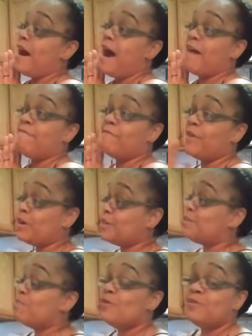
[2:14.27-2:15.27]
I
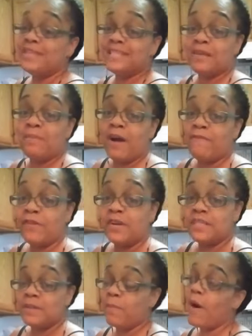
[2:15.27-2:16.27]
first moved into my
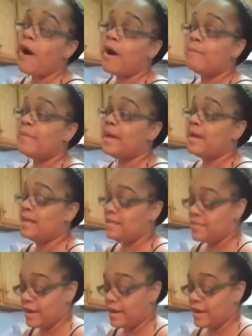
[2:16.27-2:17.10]
first apartment.